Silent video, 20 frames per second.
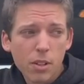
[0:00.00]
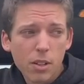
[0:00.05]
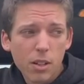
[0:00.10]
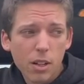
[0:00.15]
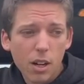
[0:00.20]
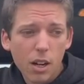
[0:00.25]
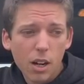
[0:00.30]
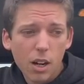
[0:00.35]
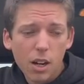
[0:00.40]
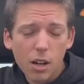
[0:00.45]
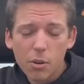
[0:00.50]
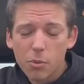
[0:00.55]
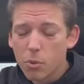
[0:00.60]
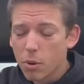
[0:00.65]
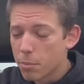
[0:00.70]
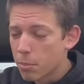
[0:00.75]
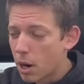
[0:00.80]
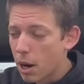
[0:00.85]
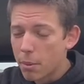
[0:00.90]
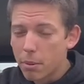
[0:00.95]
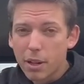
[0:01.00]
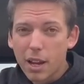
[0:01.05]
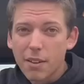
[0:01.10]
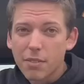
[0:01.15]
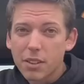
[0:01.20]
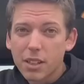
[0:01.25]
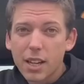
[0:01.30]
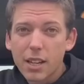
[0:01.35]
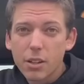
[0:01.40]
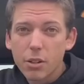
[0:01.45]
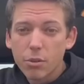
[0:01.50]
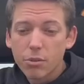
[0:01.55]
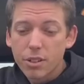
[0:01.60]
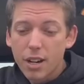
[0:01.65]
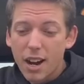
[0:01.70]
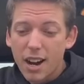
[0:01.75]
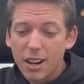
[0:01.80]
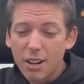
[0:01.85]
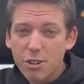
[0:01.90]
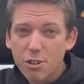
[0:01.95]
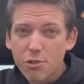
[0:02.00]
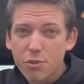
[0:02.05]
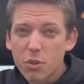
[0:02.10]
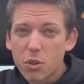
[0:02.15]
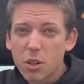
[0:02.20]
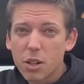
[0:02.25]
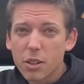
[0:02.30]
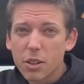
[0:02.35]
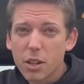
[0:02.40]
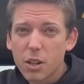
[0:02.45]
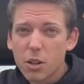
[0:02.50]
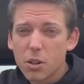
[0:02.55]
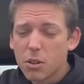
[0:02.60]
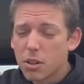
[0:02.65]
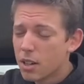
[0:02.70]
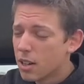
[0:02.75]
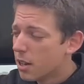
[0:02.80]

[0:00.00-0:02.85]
We're probably gonna have to get new tires for it though,